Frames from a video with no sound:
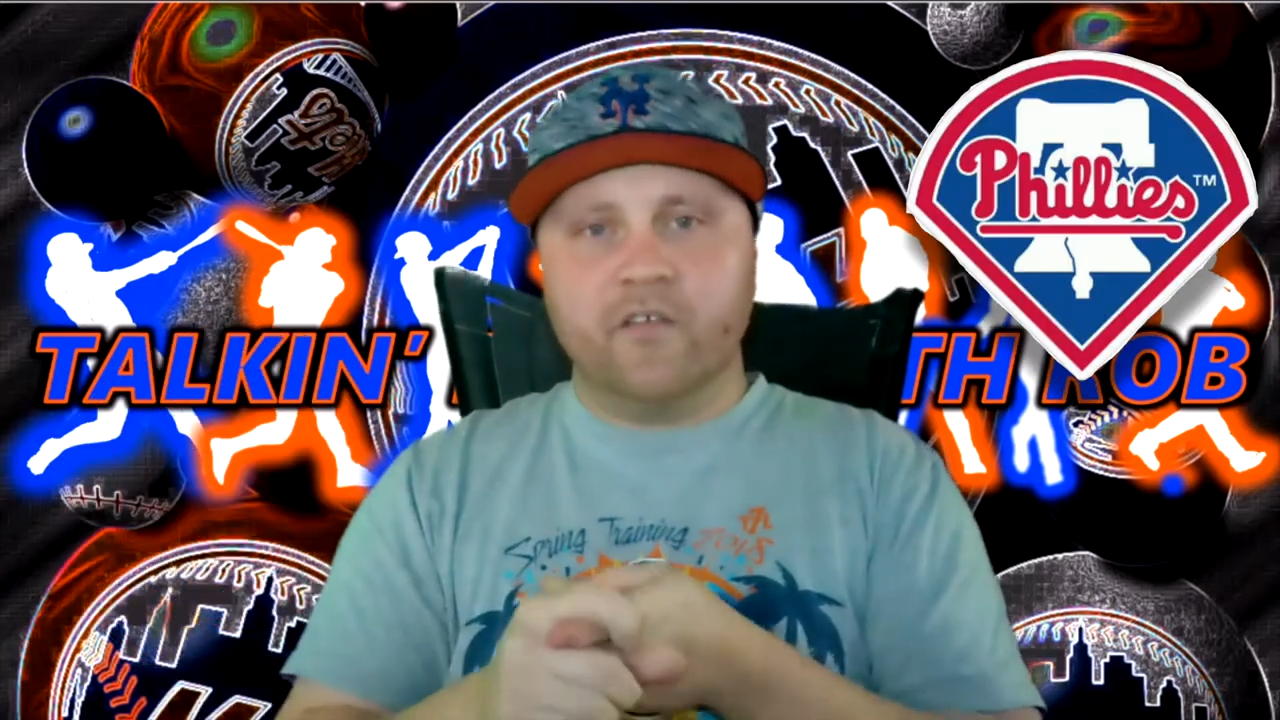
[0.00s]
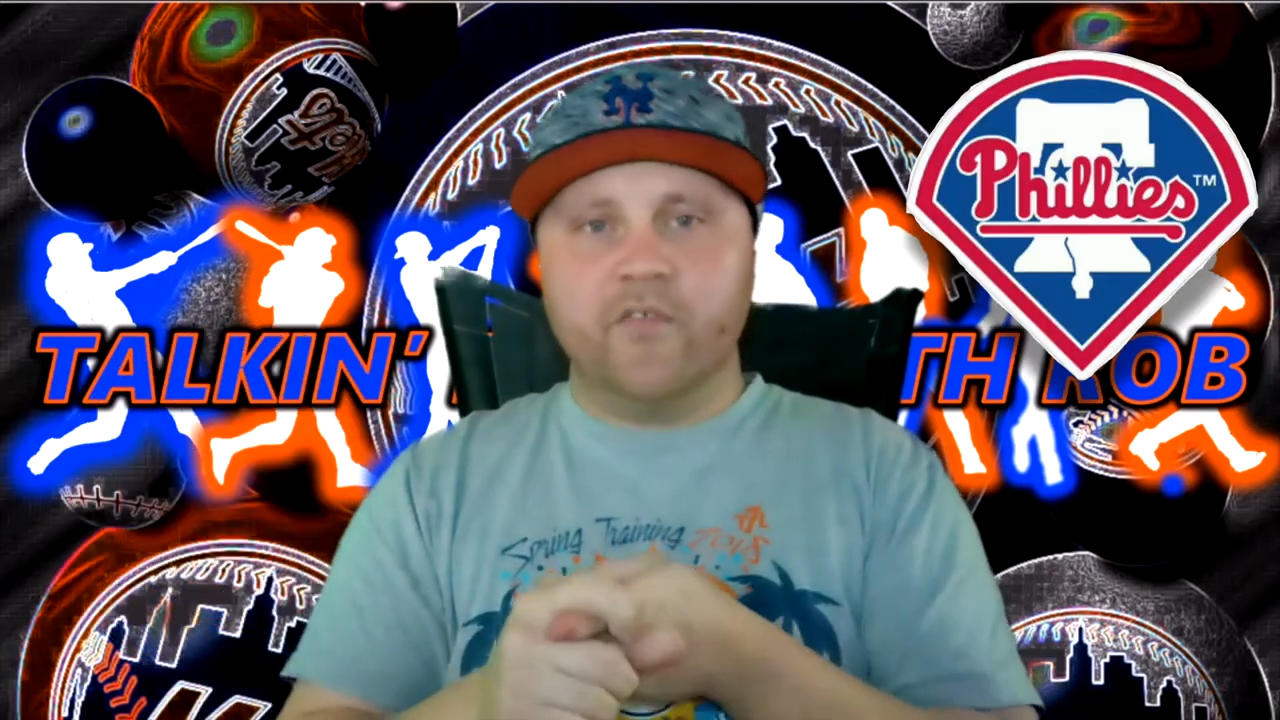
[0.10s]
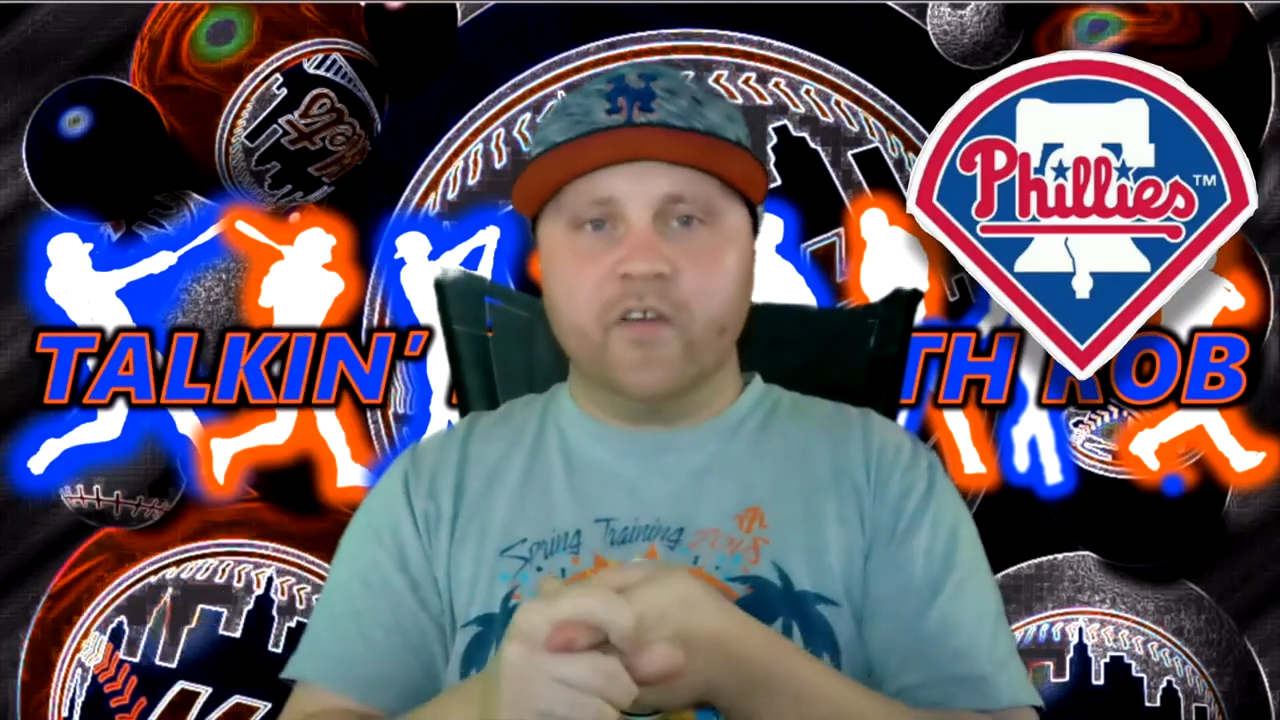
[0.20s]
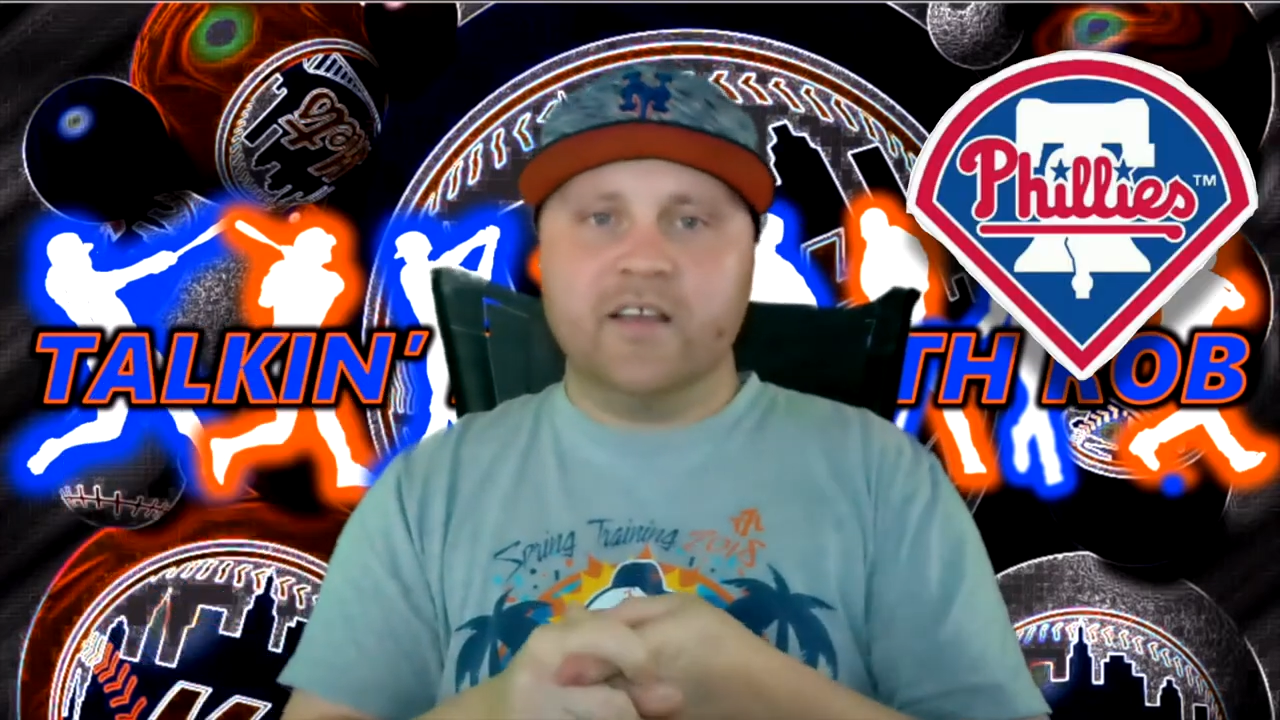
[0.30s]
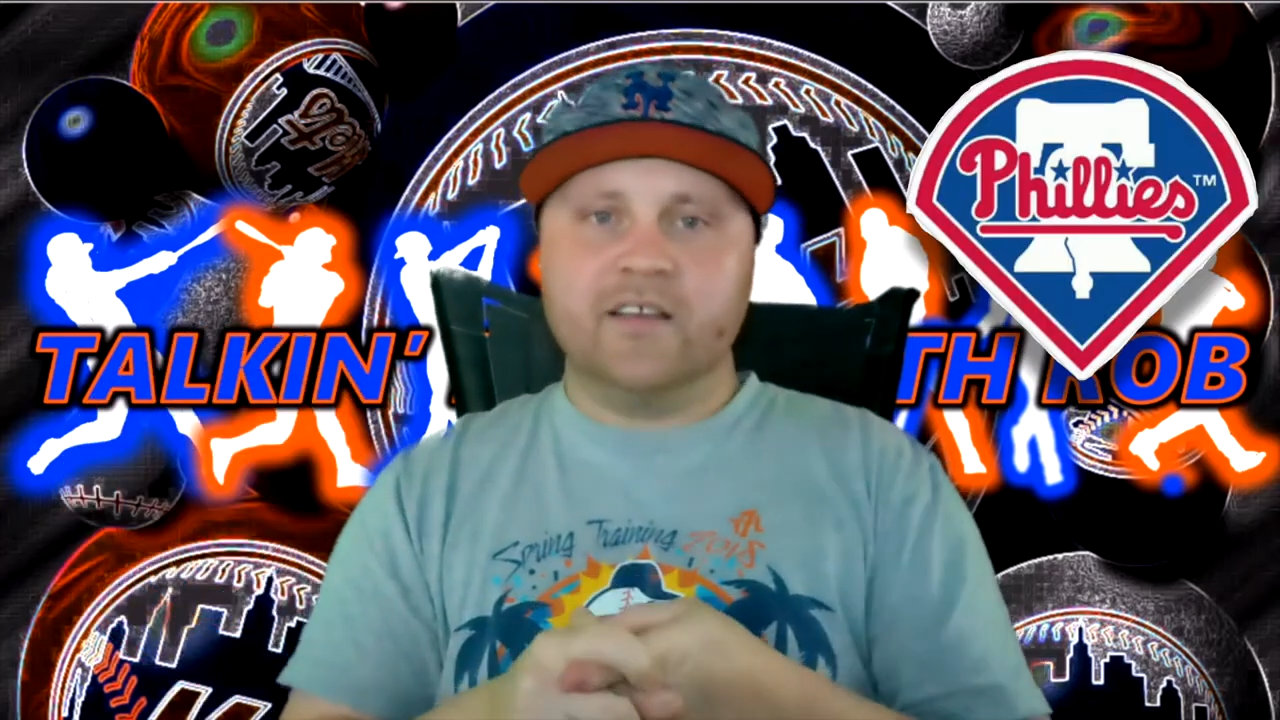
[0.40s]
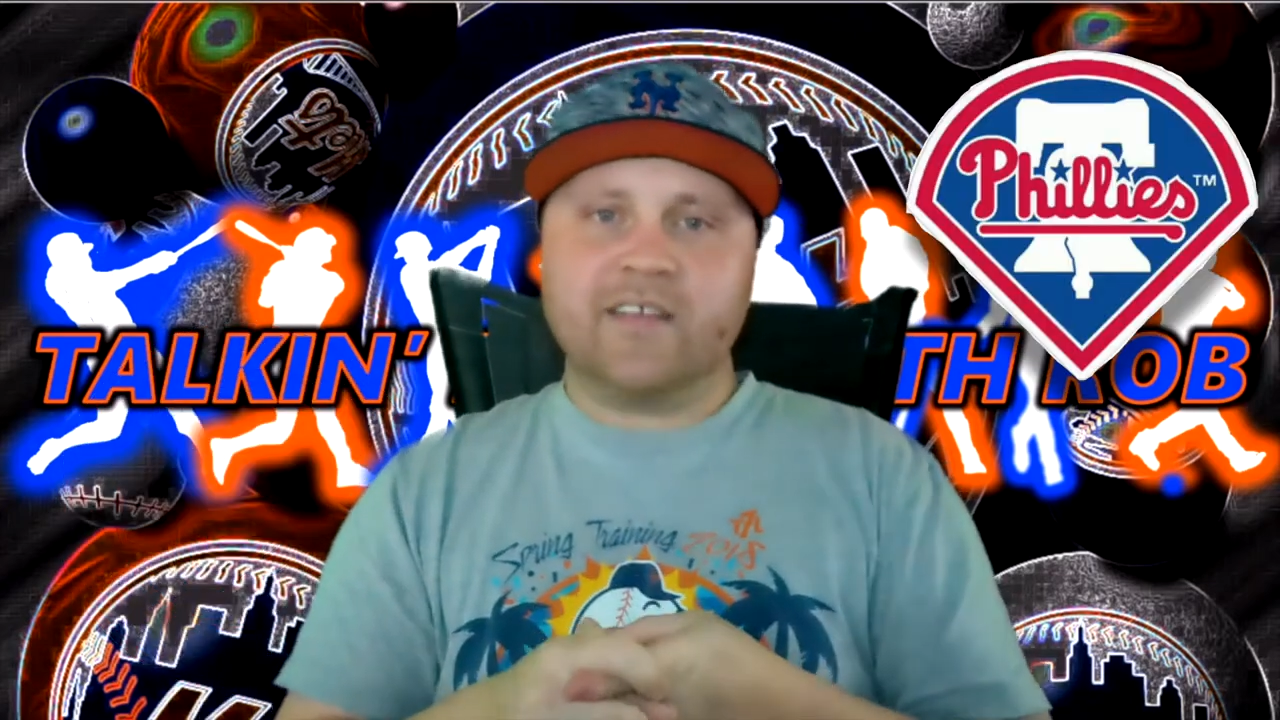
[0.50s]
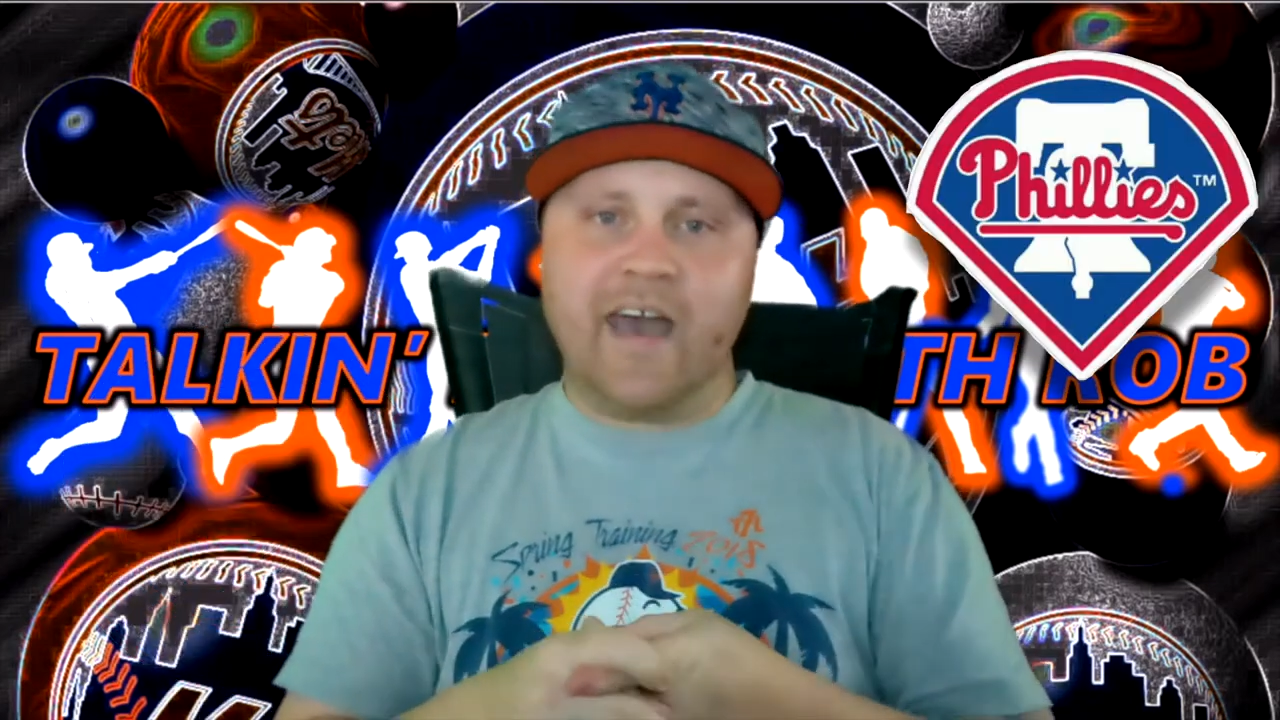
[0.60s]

Phillies